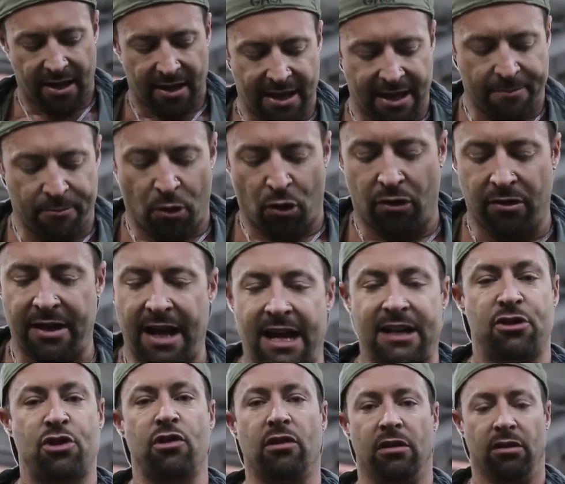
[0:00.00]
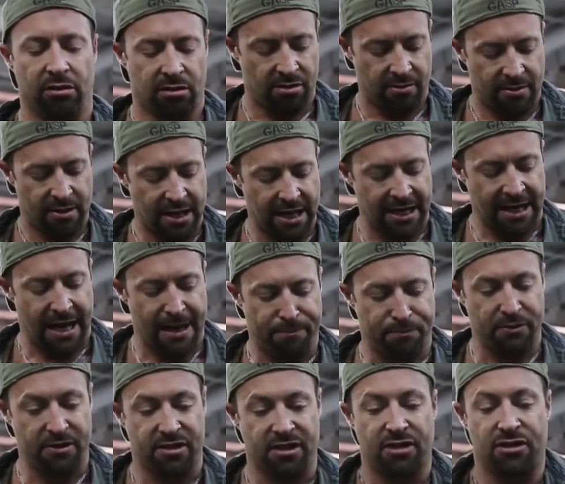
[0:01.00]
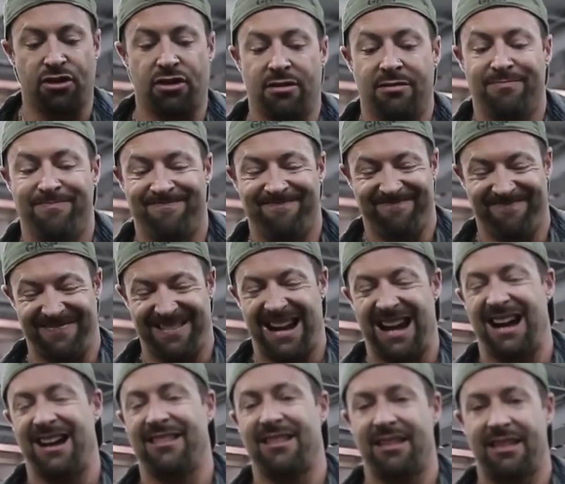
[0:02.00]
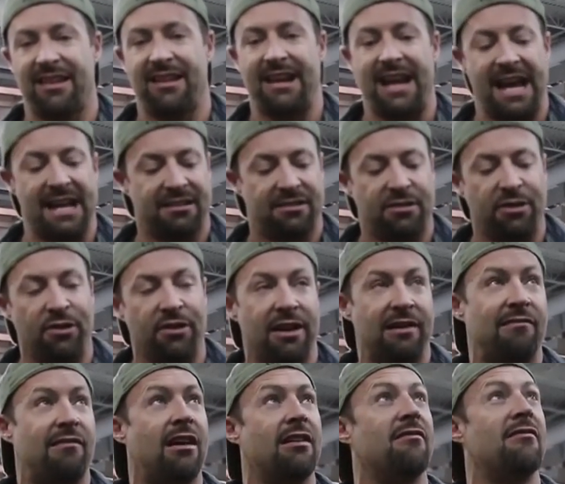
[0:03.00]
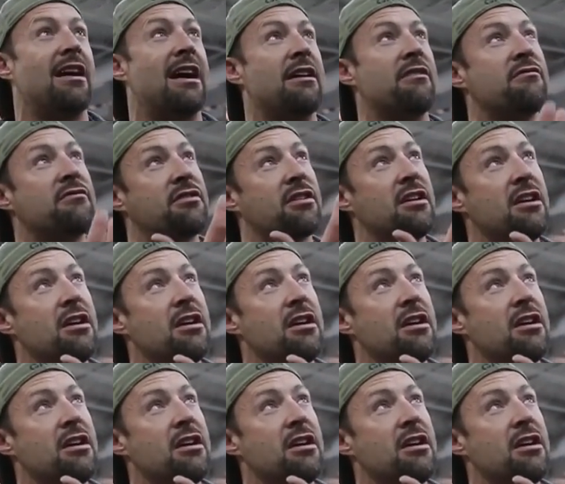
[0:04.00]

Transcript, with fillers: they're more natural in that position. Other than that, turn it right round